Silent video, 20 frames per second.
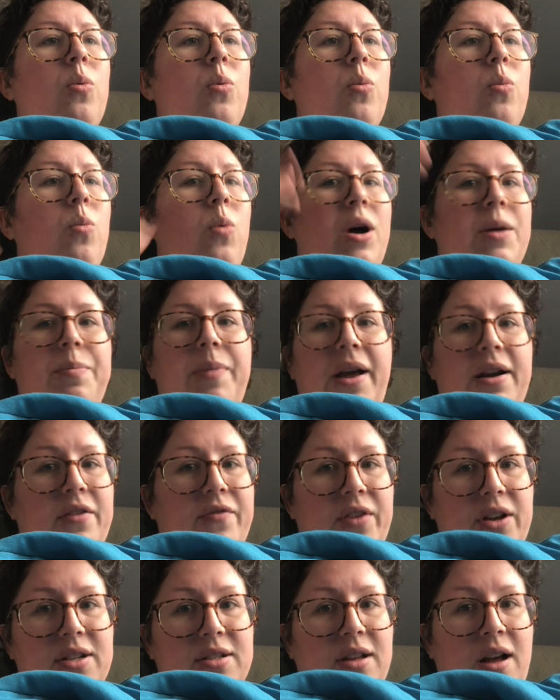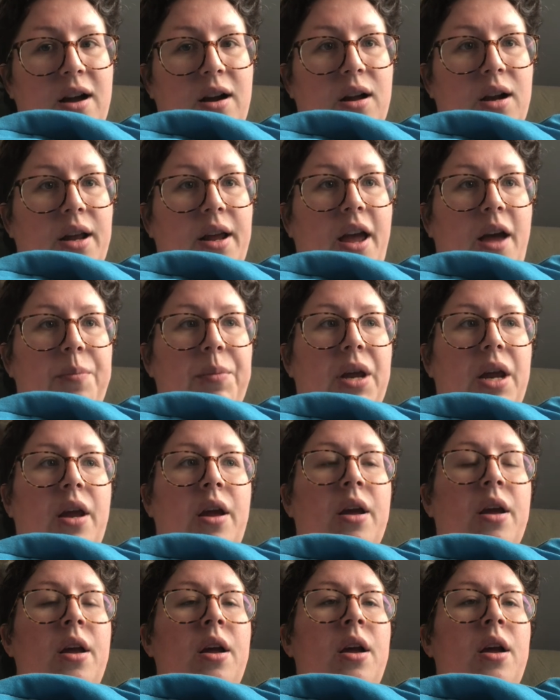What benefit is that going to get
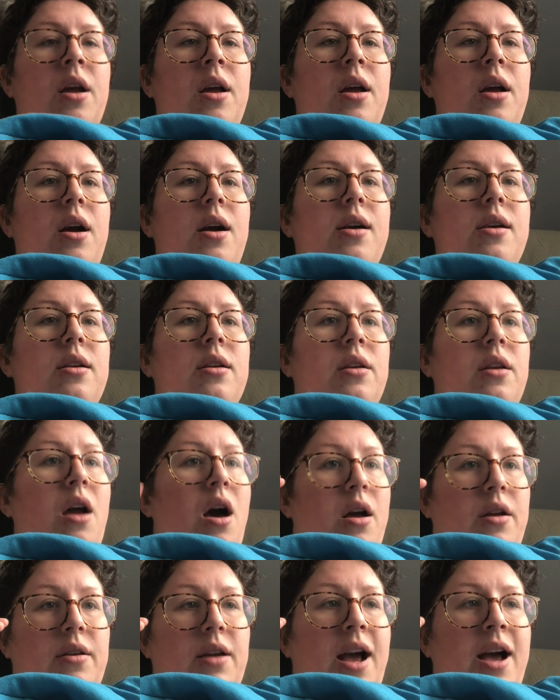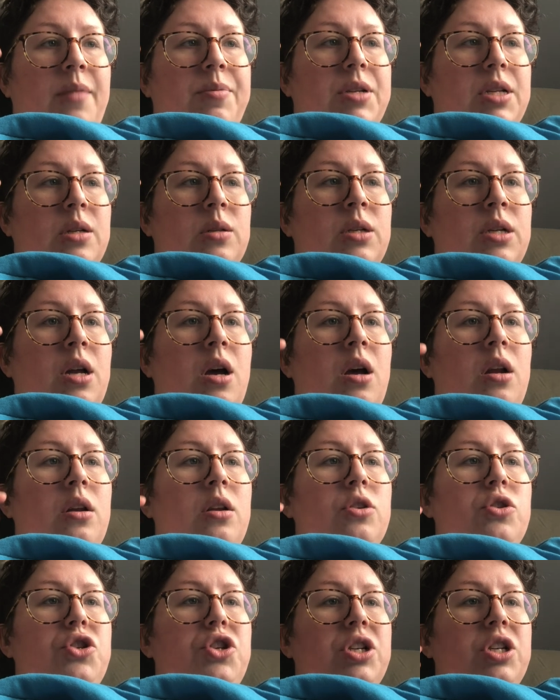me? None. Absolutely
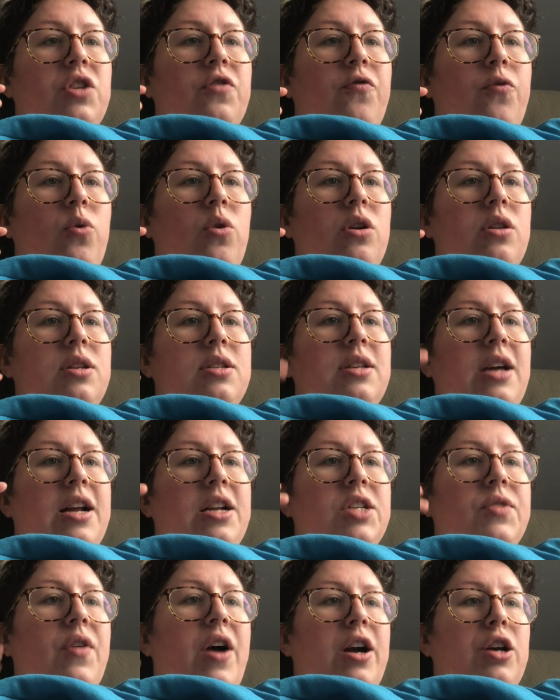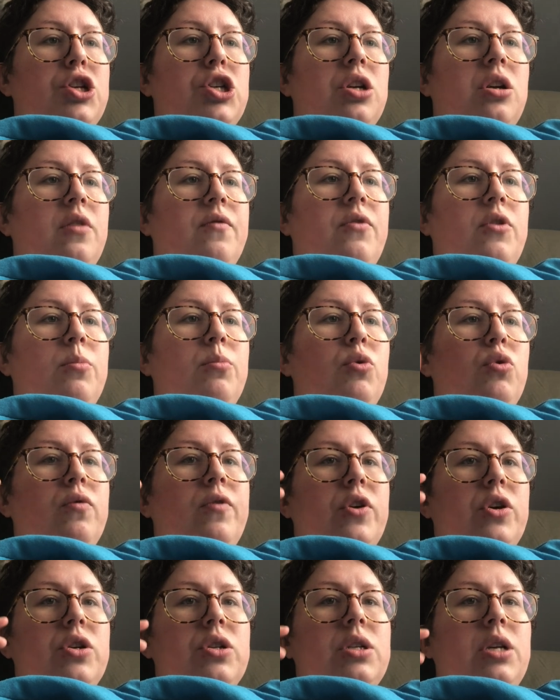none. Just for the satisfaction of the
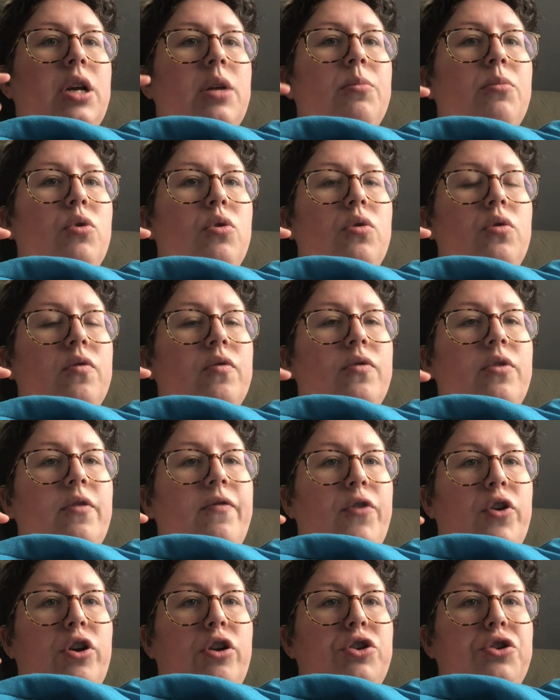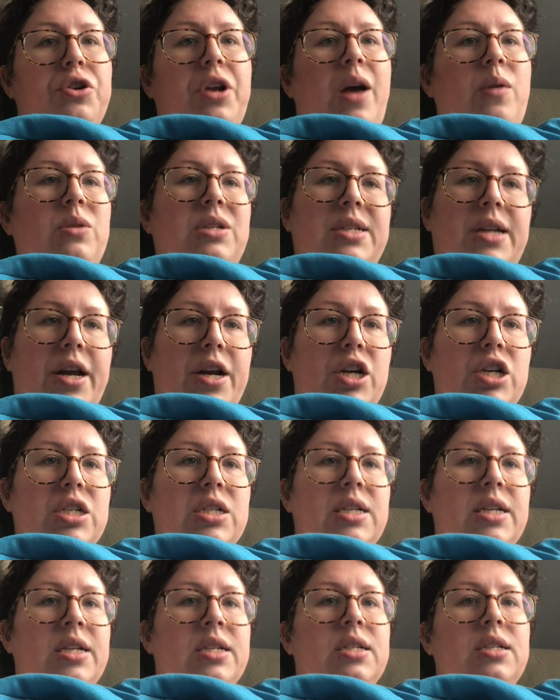movers can move the furniture
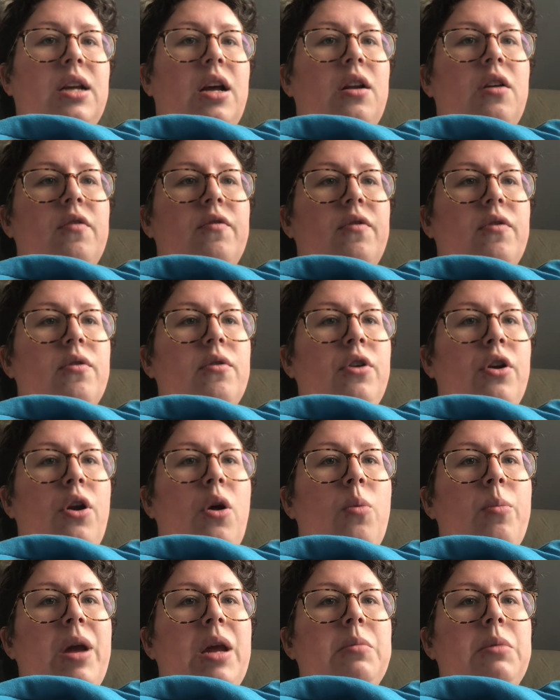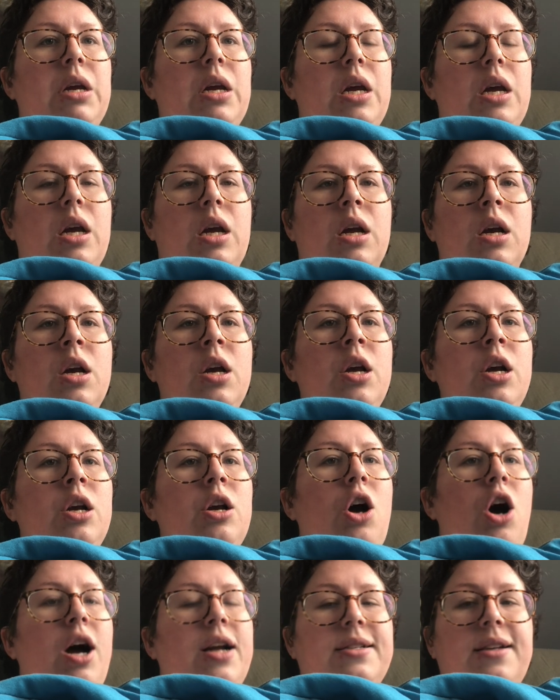downstairs instead of, you know, maybe
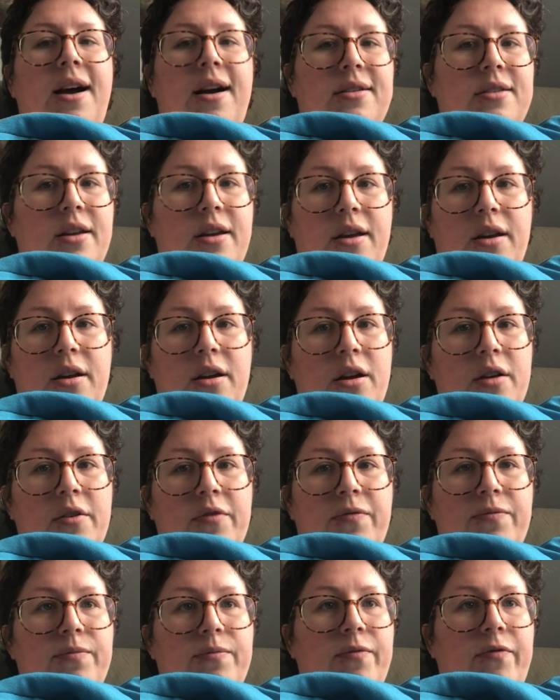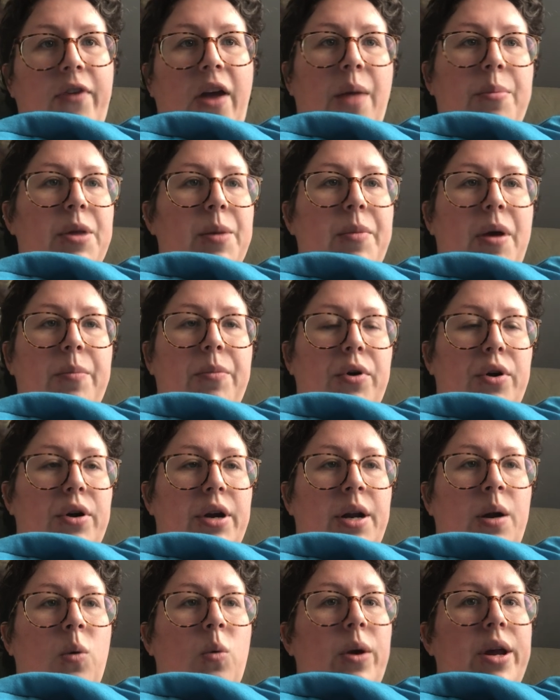contacting a family member
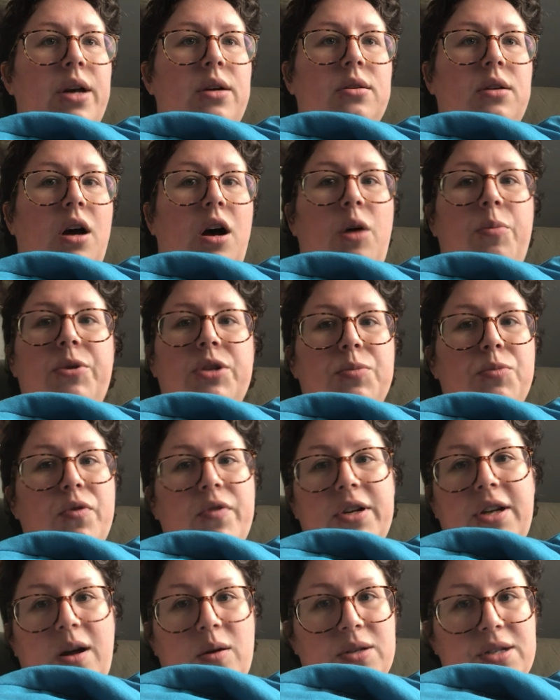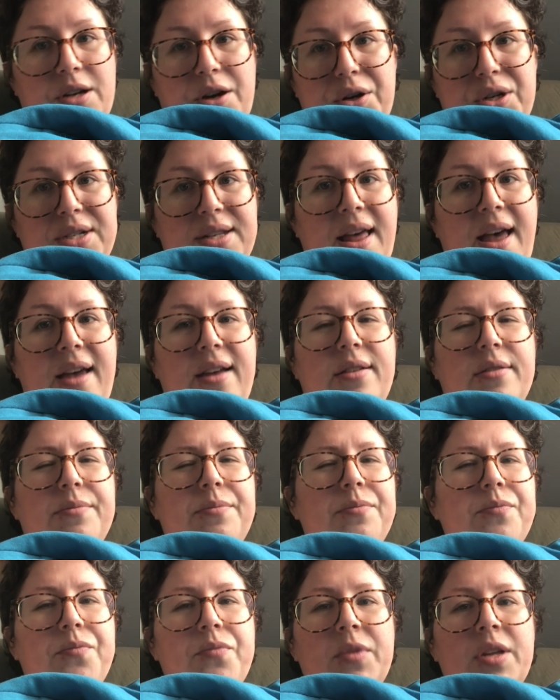in a week to help us move it downstairs then.
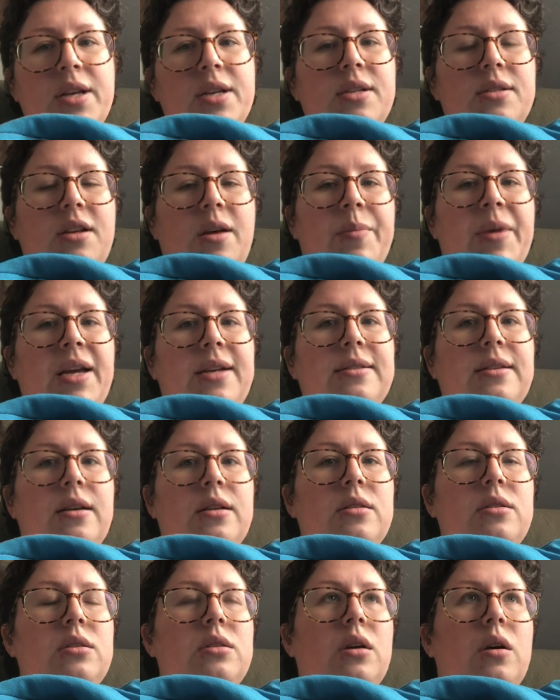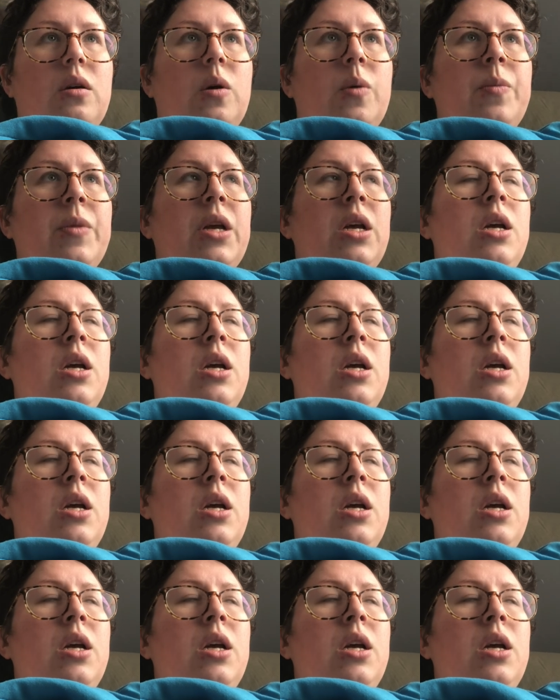Does that make sense? So,